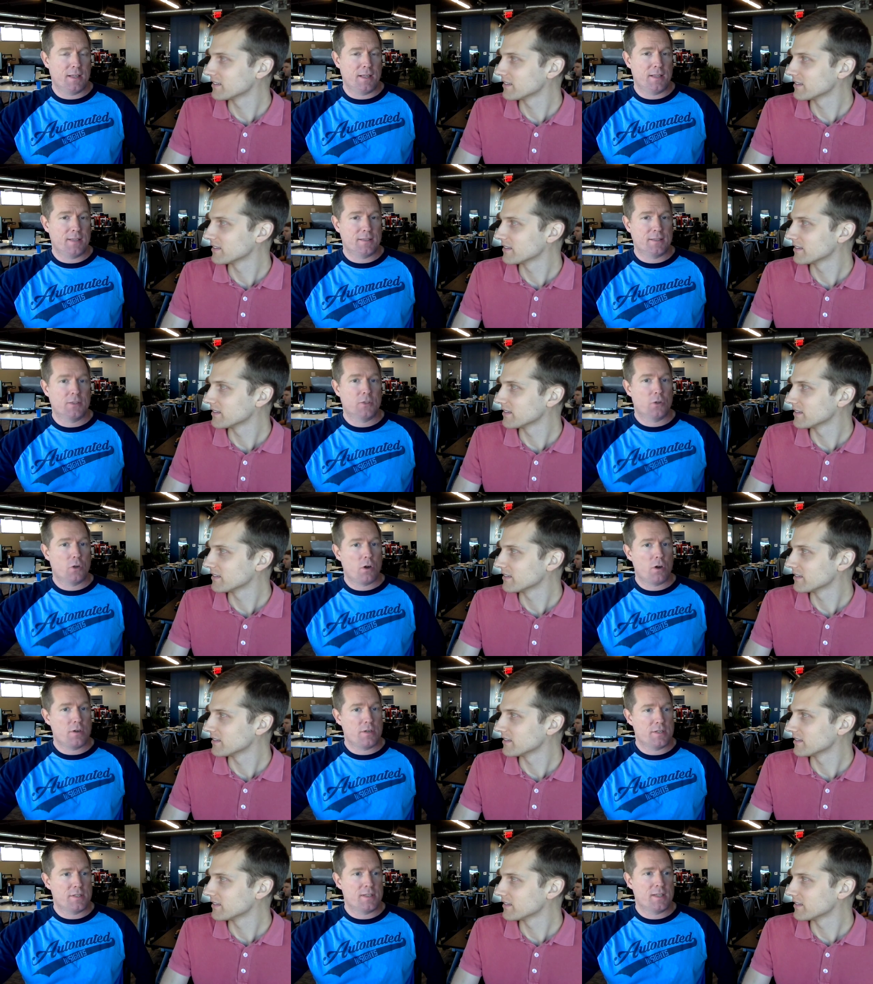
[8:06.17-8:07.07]
Speaker 1: It's a little hard
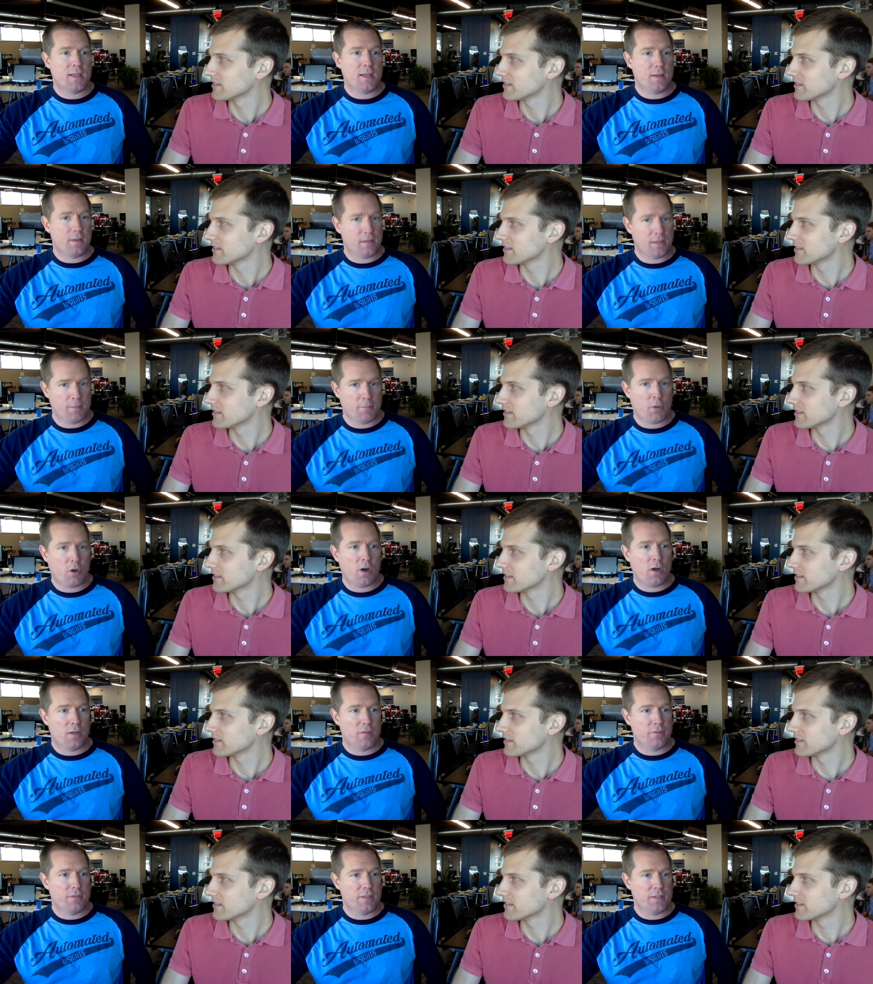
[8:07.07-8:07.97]
to say. Again, part
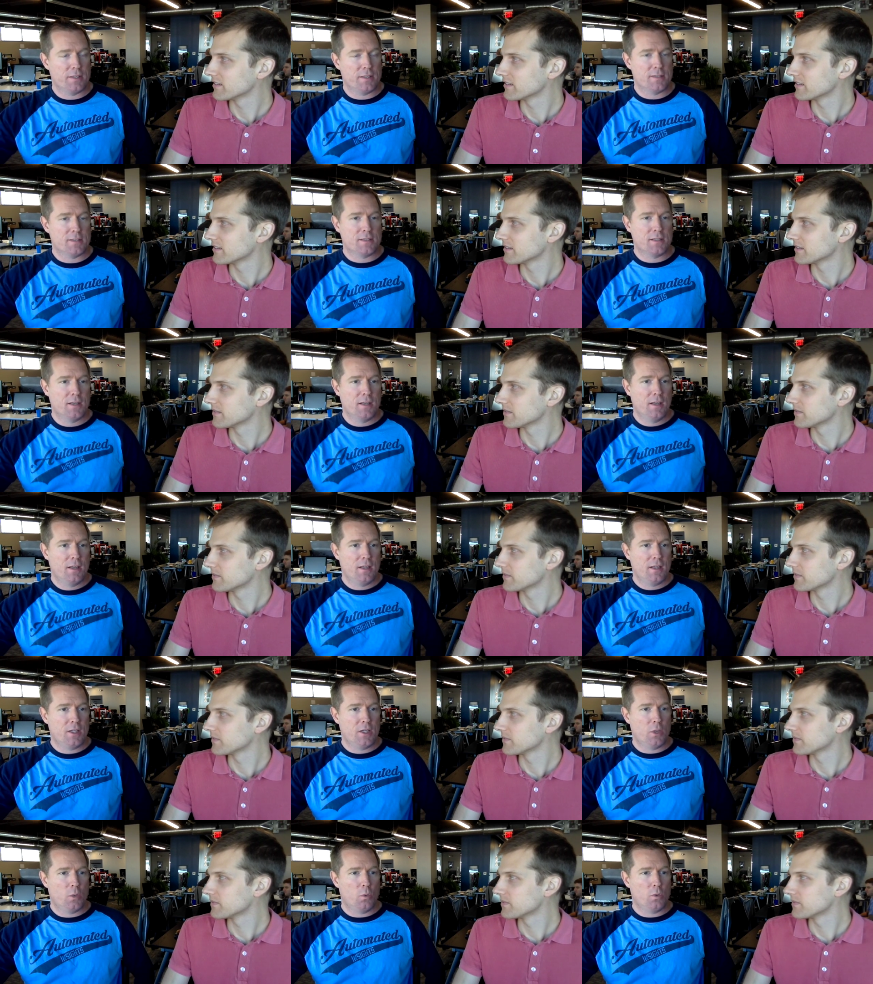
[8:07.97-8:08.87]
of it is,
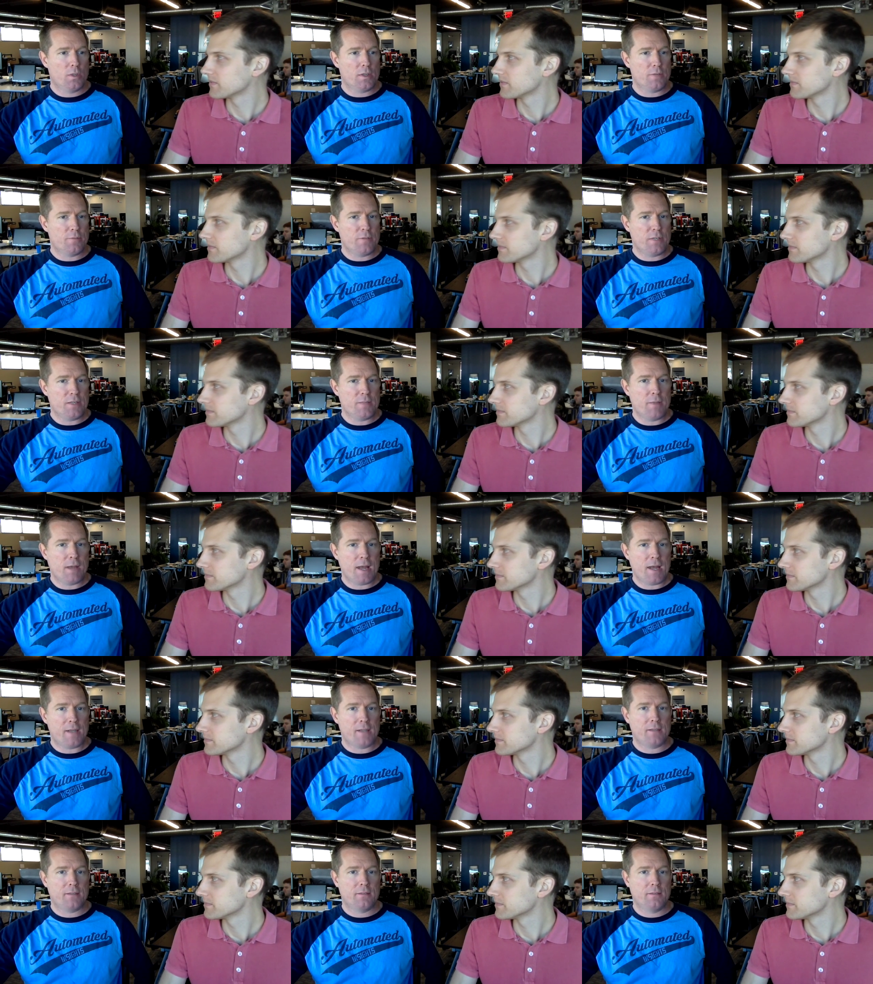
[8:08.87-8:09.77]
you know, we'll get
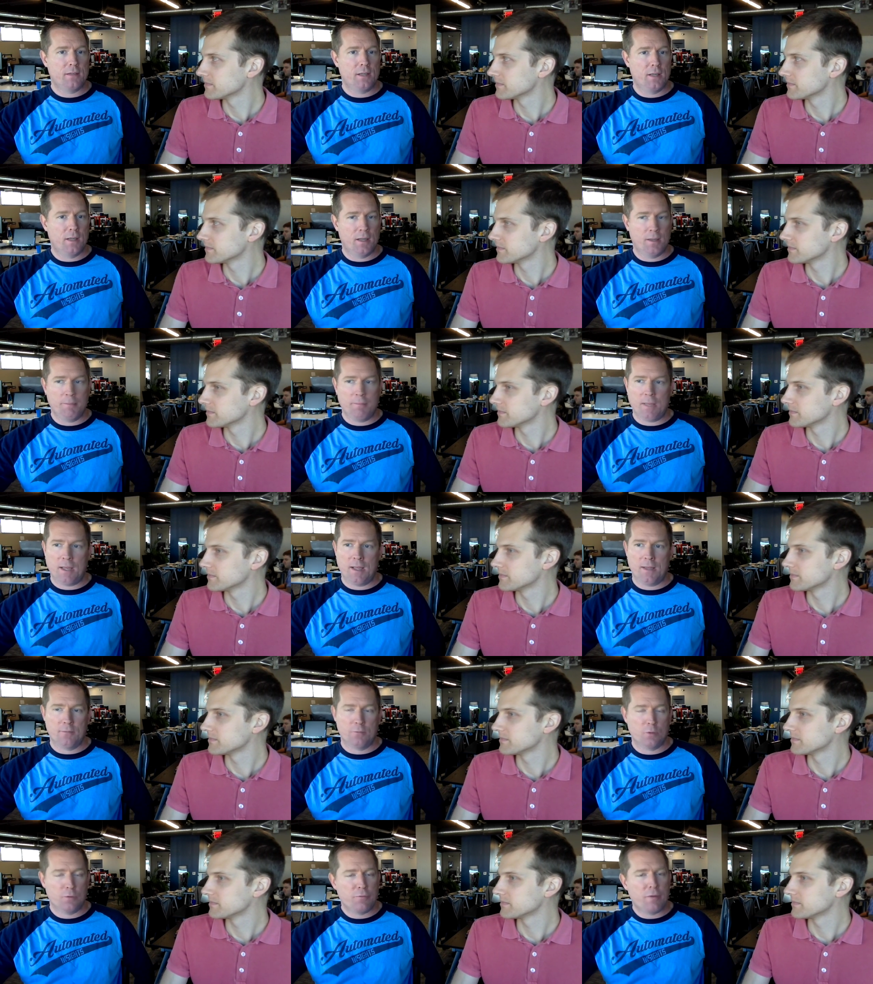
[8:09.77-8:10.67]
feedback um,
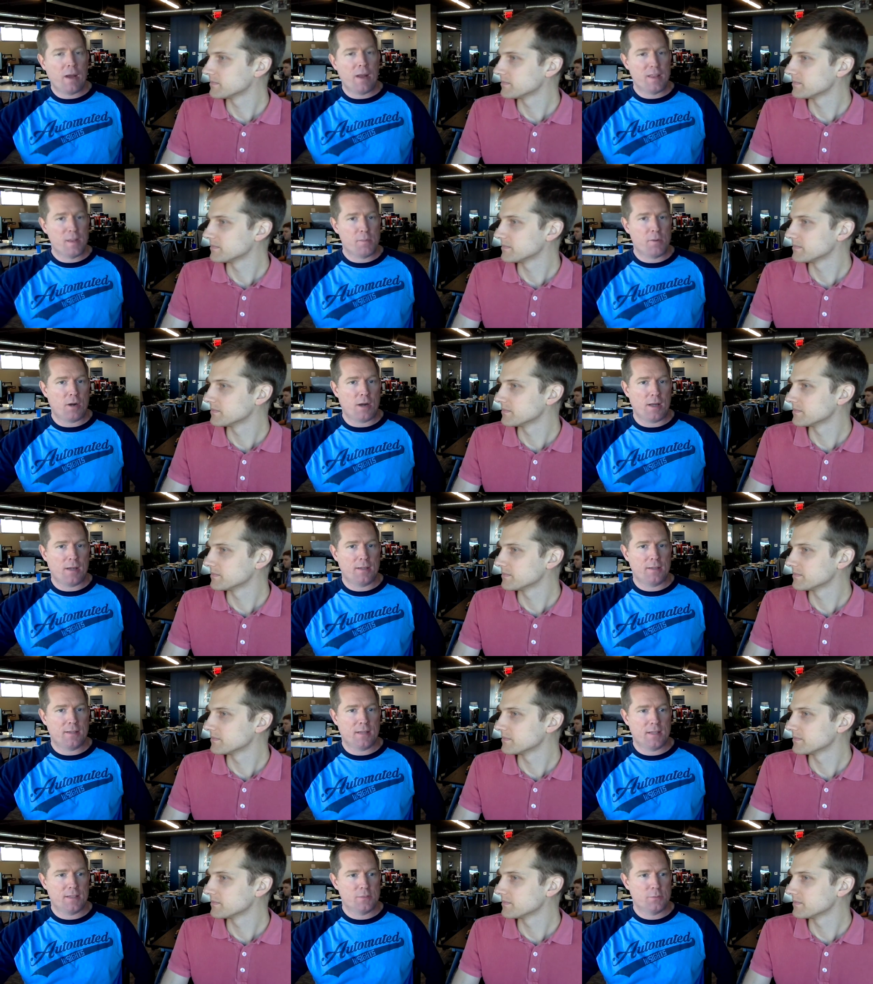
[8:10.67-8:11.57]
and refine the
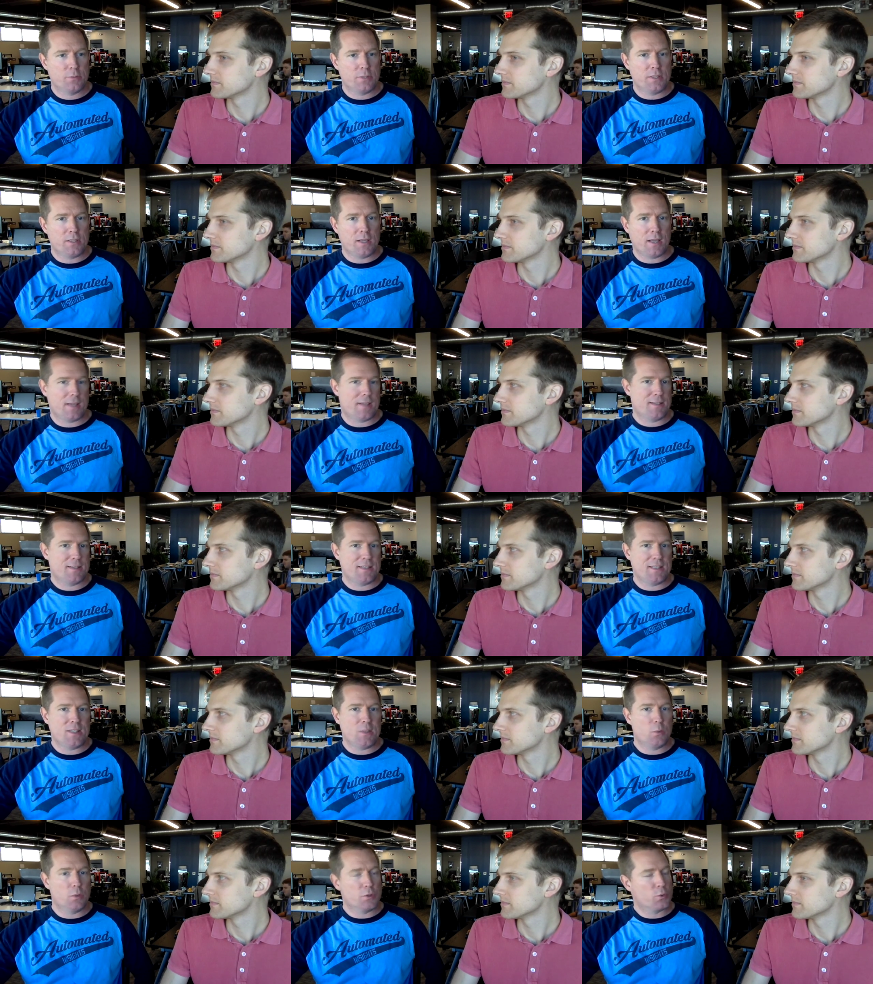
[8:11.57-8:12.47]
product as we kind of
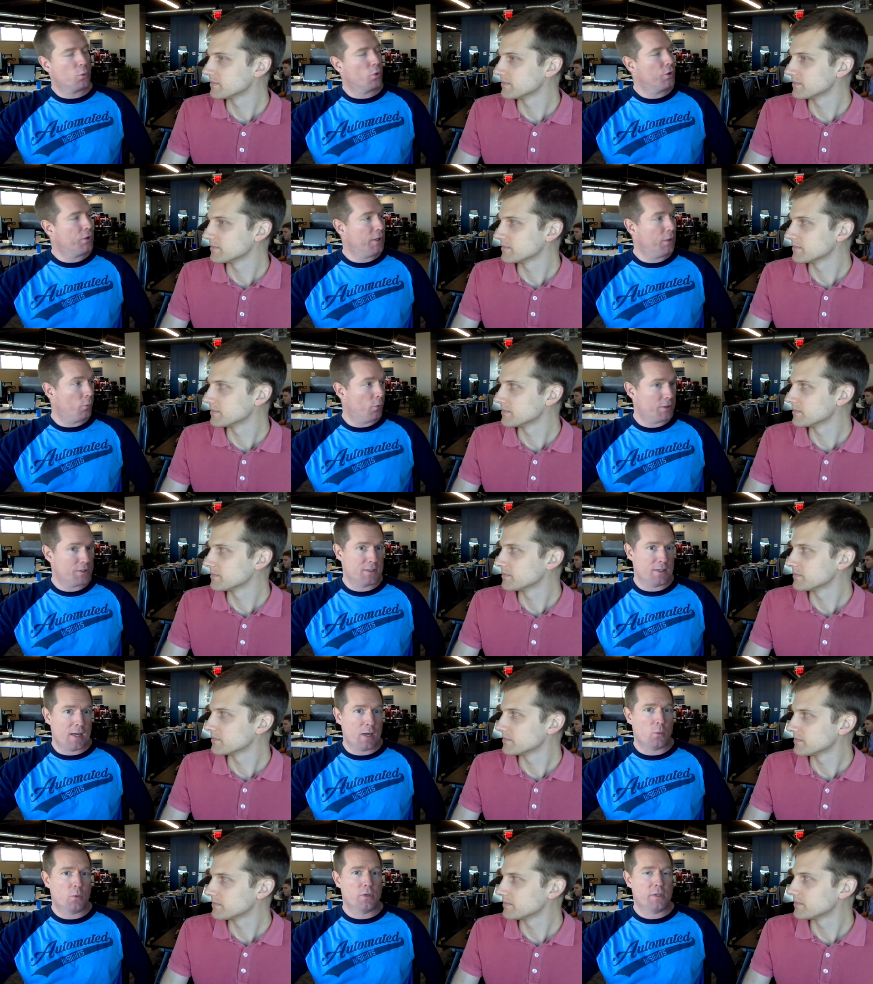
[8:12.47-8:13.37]
see what's working and what's
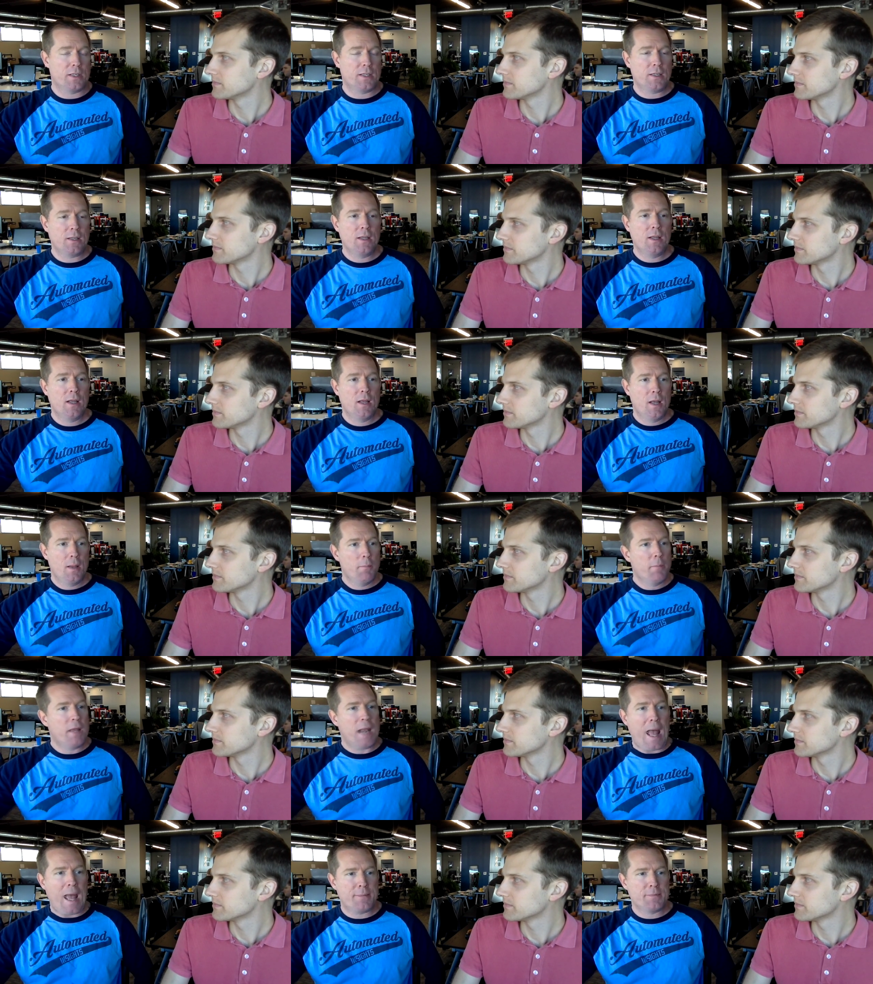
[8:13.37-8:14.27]
not working.
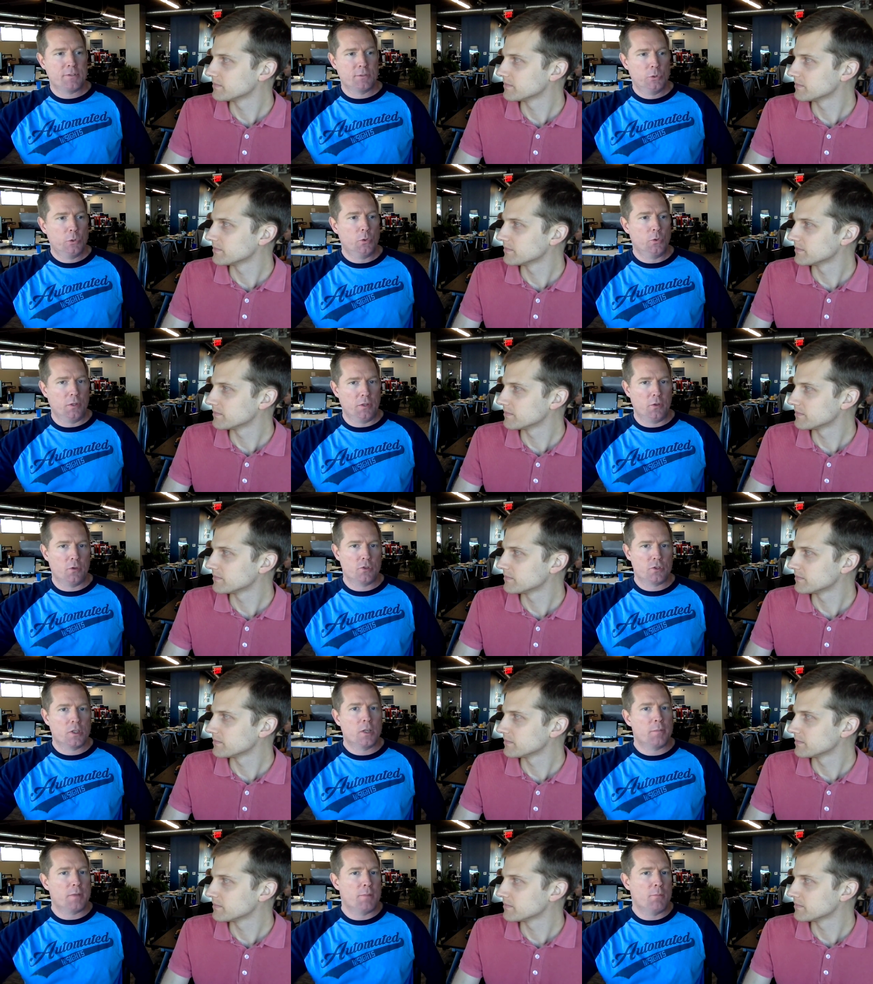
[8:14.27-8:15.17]
But absolutely, there's
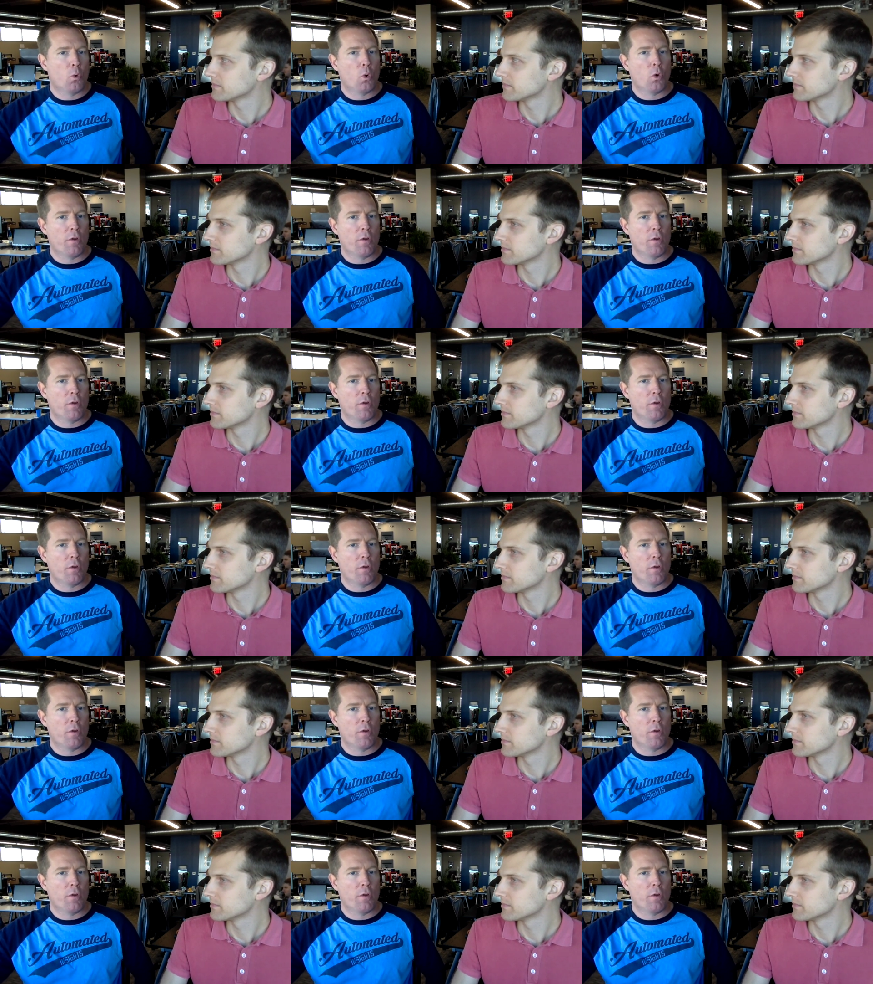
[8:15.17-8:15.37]
going to be more